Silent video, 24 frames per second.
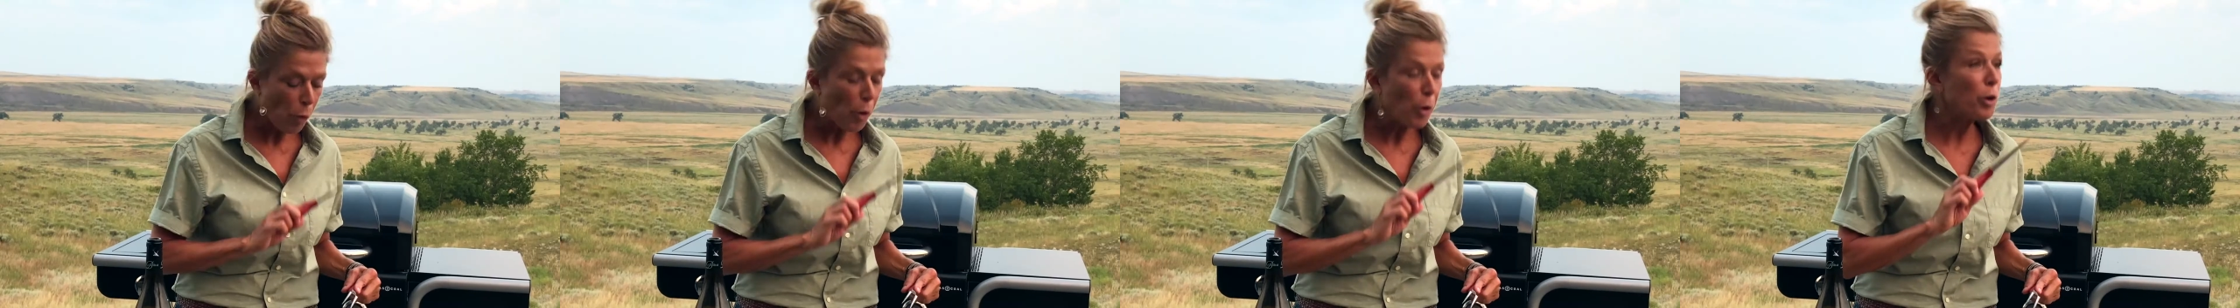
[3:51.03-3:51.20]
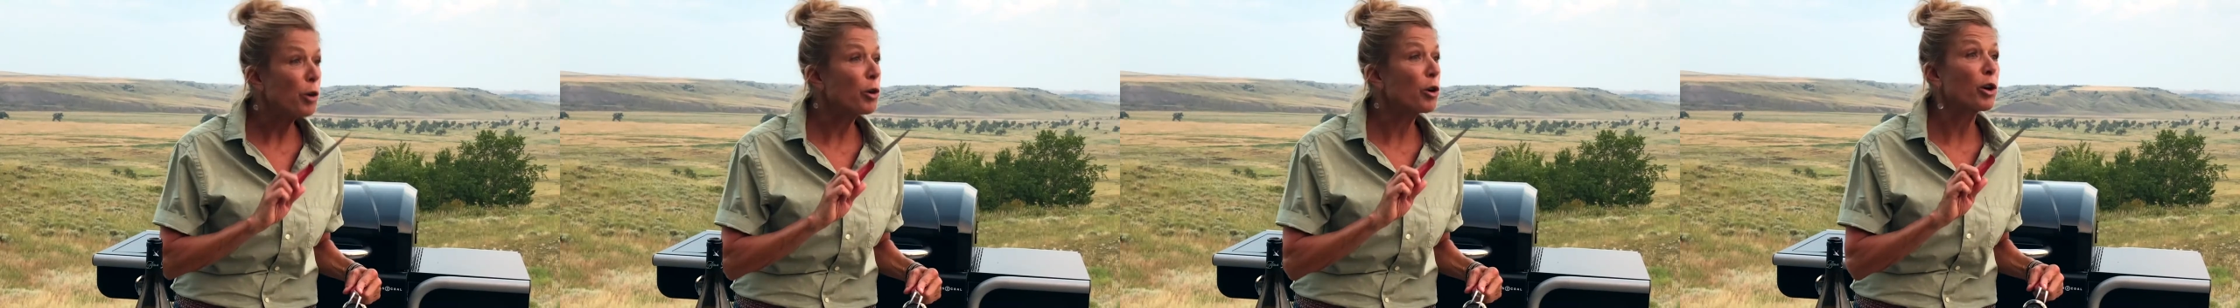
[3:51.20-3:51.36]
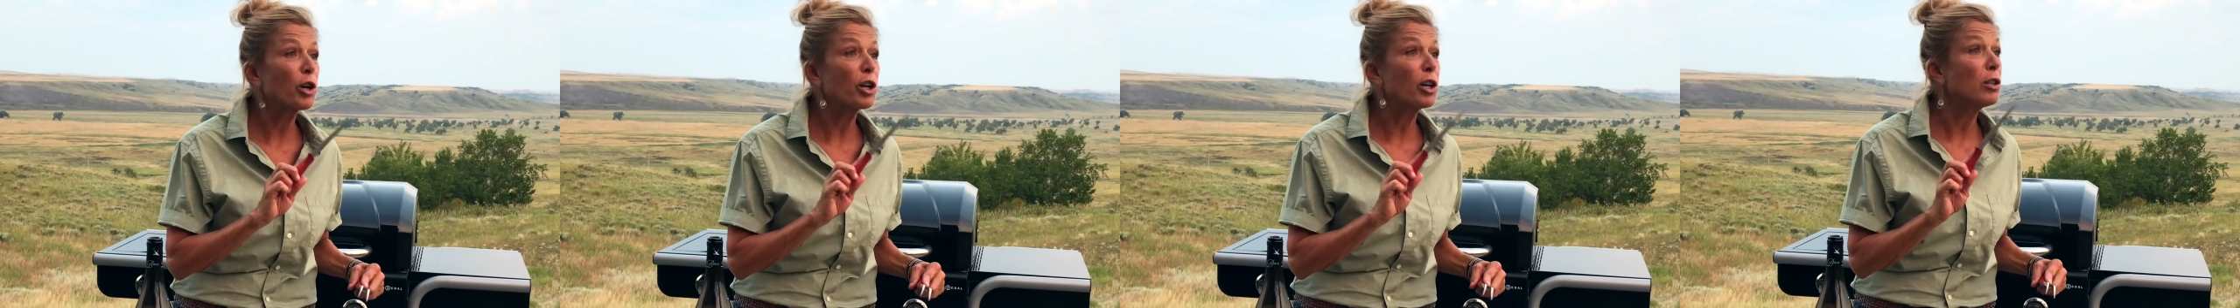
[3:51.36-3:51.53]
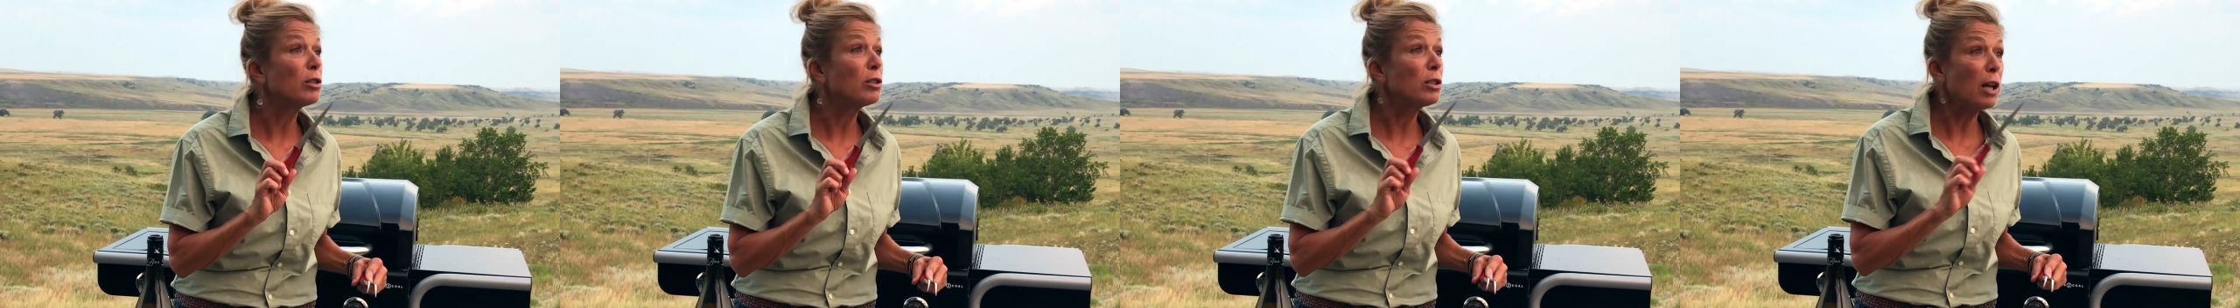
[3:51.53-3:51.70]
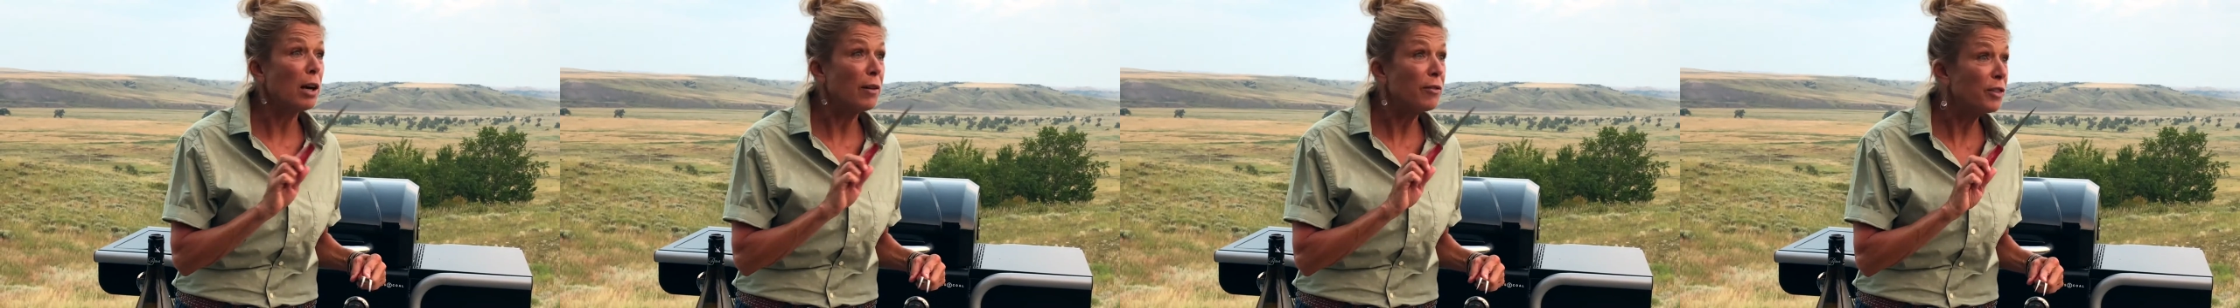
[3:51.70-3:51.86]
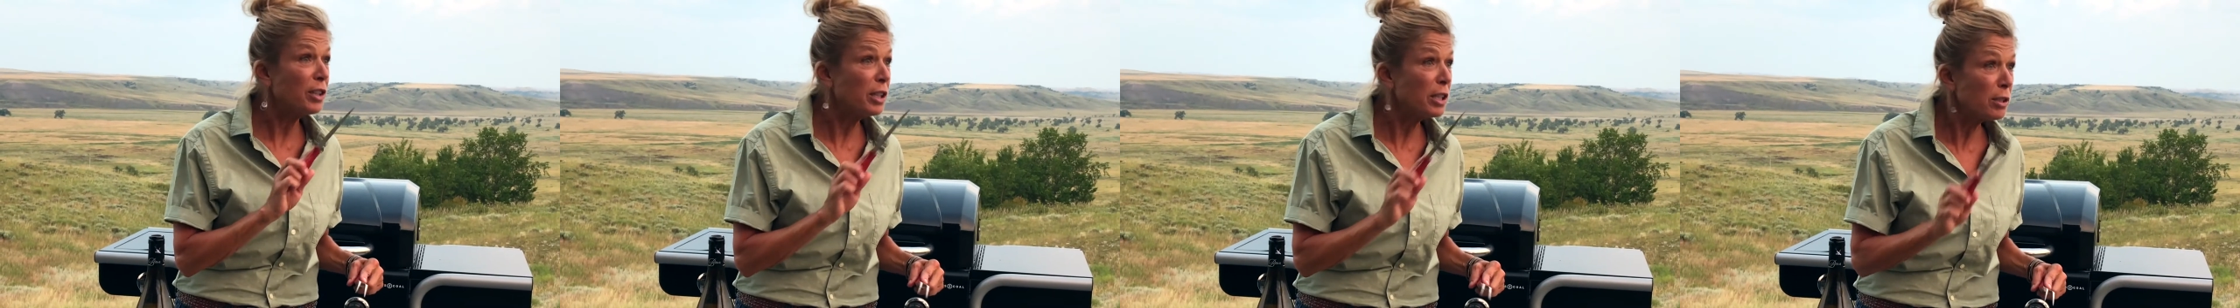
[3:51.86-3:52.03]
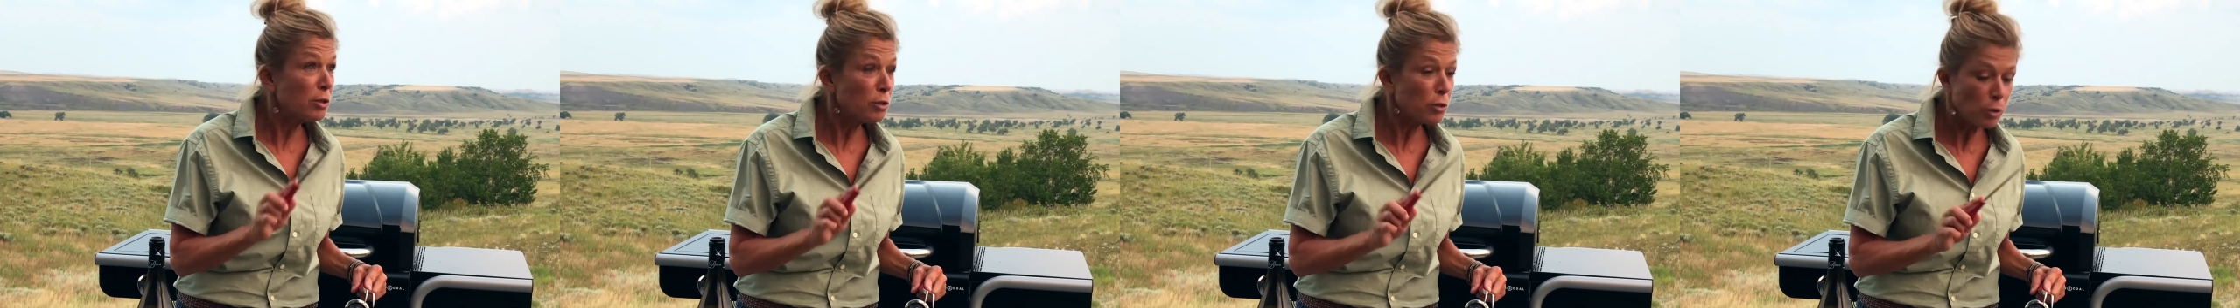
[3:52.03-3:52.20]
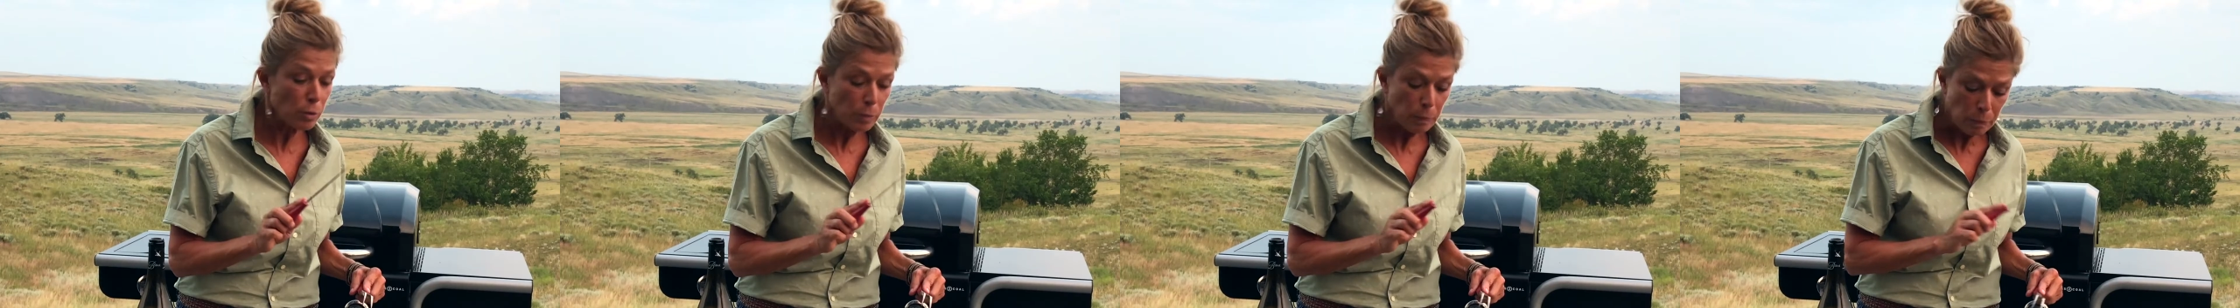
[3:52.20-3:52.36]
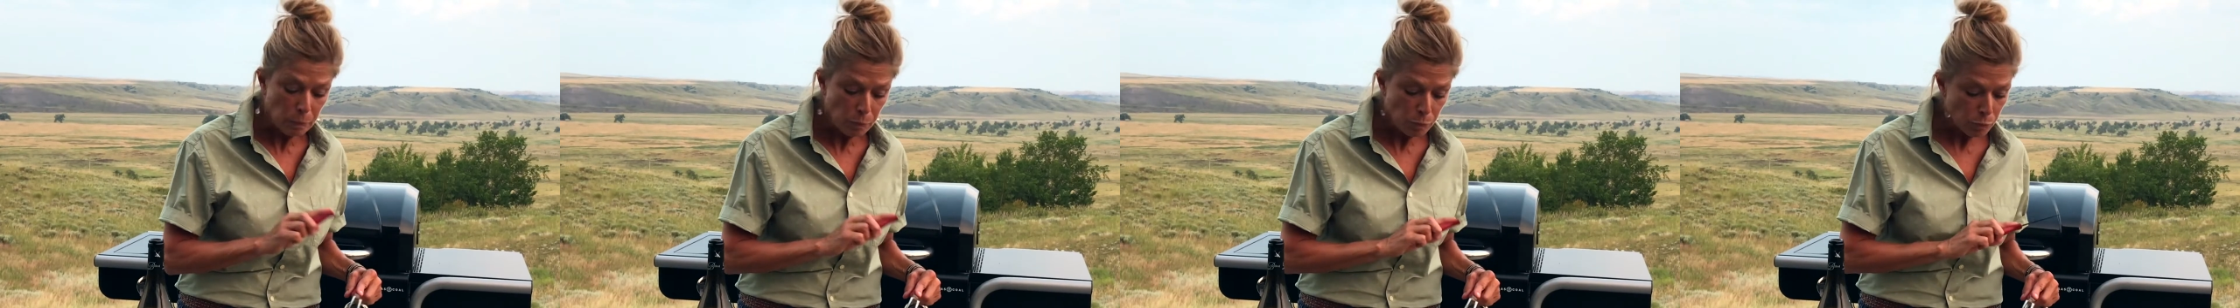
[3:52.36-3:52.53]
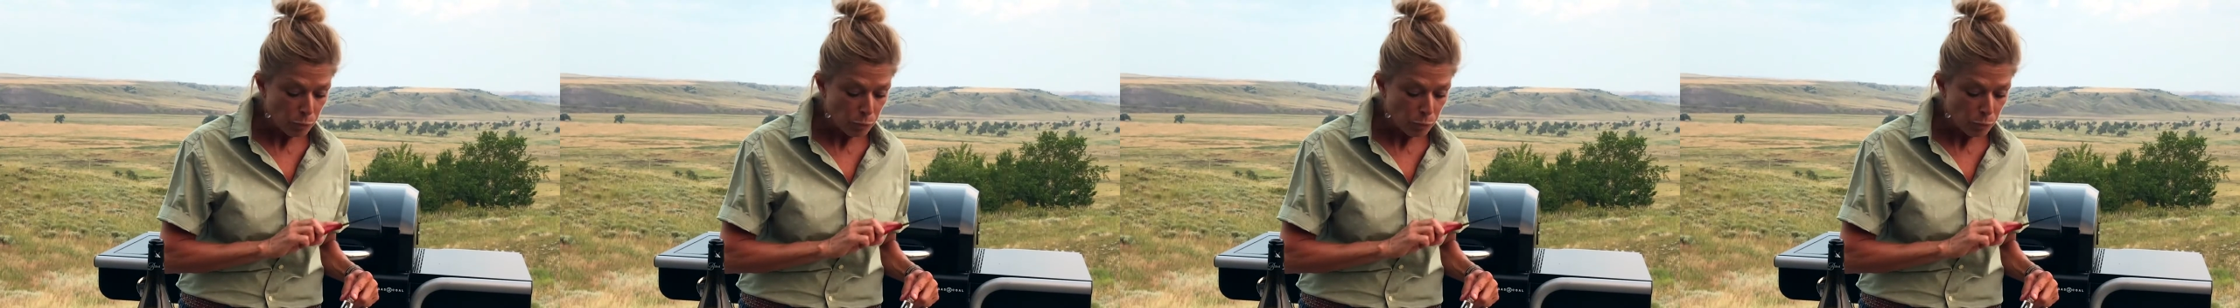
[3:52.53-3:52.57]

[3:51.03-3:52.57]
You're gonna love this.